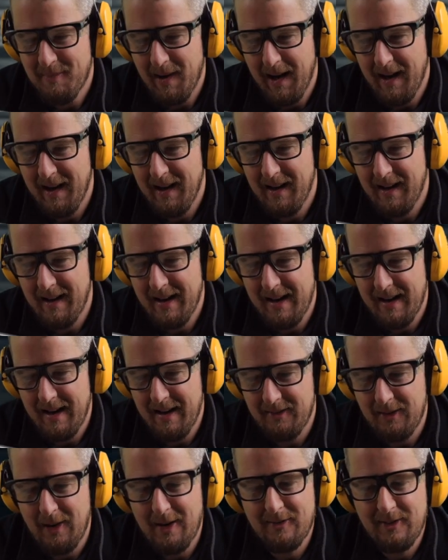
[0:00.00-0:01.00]
but
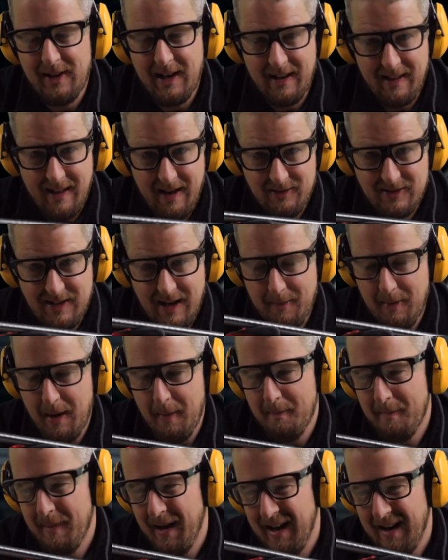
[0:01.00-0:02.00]
I've got a feeling that would take me
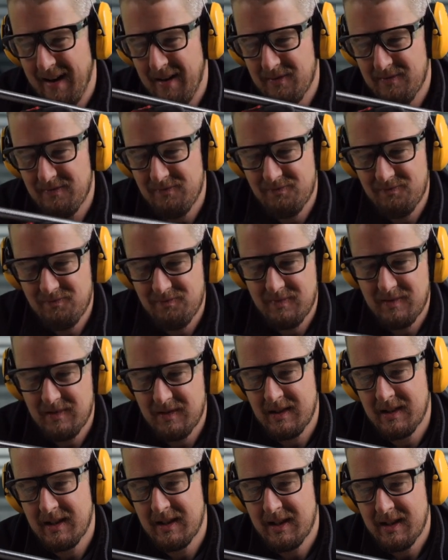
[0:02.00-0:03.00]
about
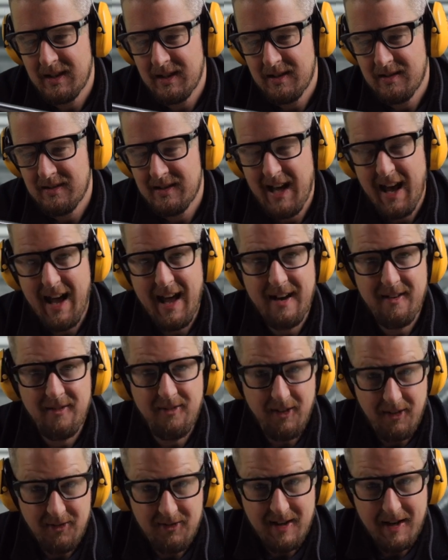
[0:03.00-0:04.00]

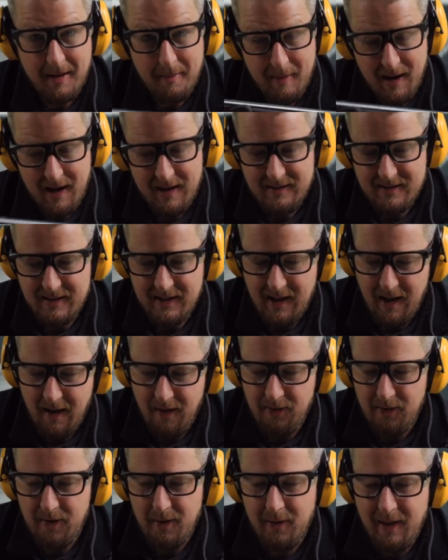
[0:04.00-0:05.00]
10-15 minutes to
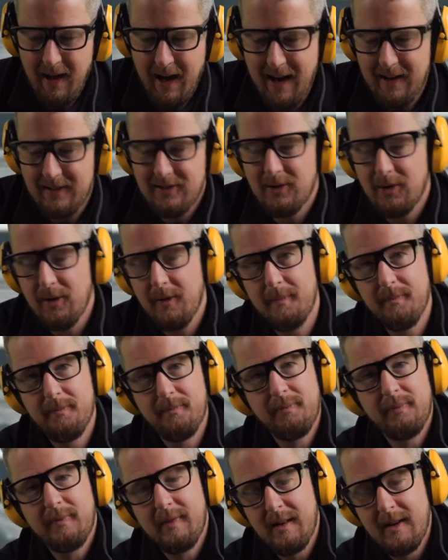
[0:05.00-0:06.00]
cut through with a hacksaw.
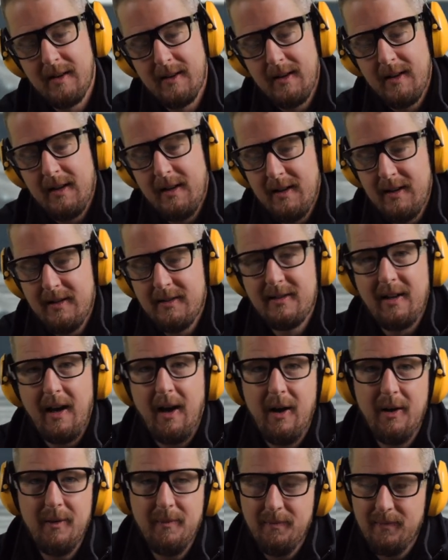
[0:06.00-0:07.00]

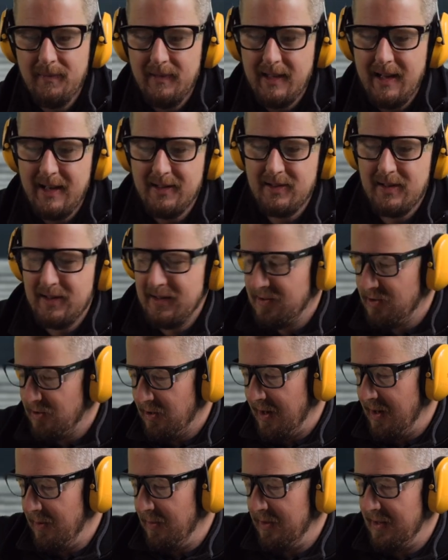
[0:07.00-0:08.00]
So let's
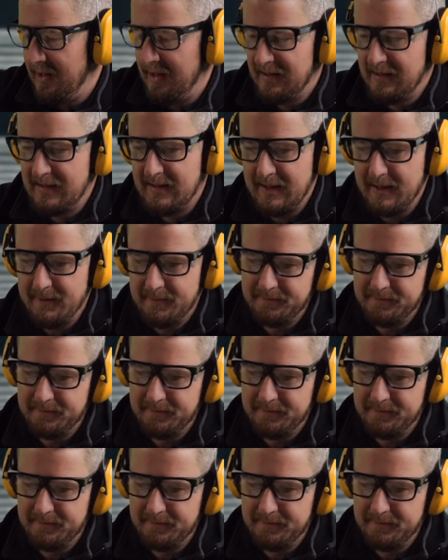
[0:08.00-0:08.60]
try it with this.